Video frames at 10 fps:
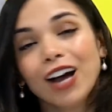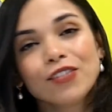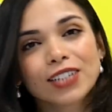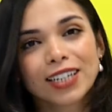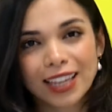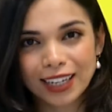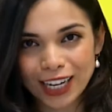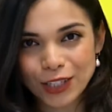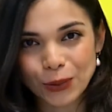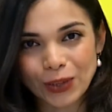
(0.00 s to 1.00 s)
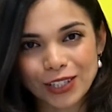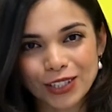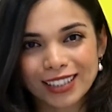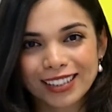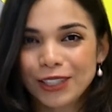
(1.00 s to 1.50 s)
After the
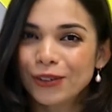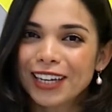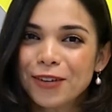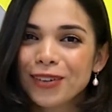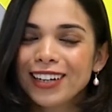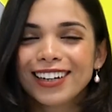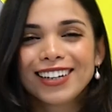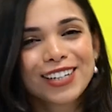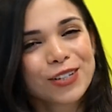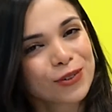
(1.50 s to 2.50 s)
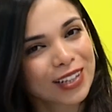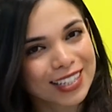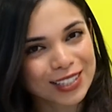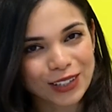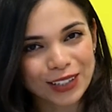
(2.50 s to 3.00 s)
graduation, you came here, you won
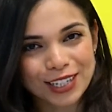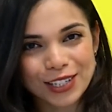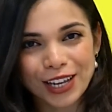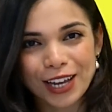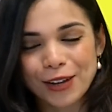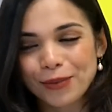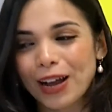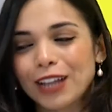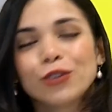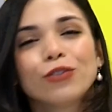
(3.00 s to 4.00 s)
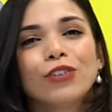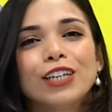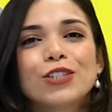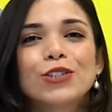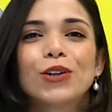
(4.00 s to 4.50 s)
the scholarship, and you
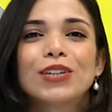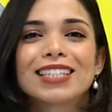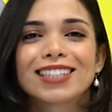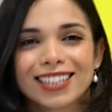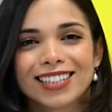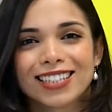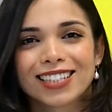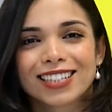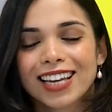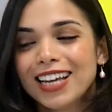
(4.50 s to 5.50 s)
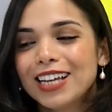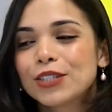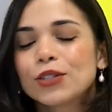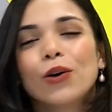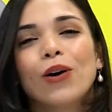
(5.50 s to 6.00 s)
finished your studies.
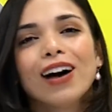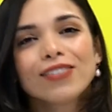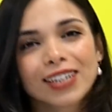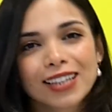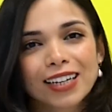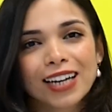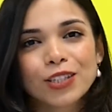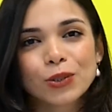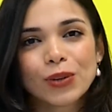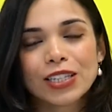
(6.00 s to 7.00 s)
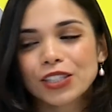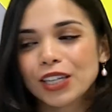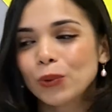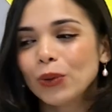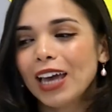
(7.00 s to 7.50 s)
So after the
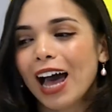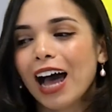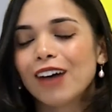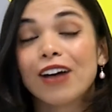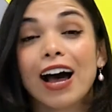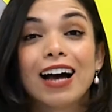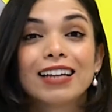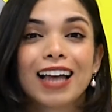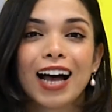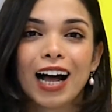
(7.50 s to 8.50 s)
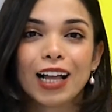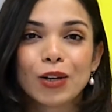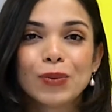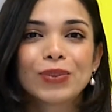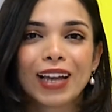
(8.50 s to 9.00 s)
graduation, we have an
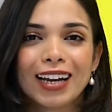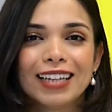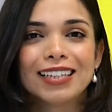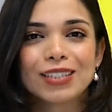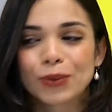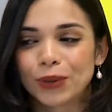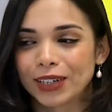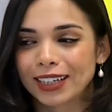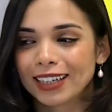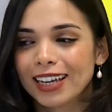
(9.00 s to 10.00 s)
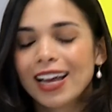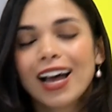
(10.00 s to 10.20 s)
alumni network.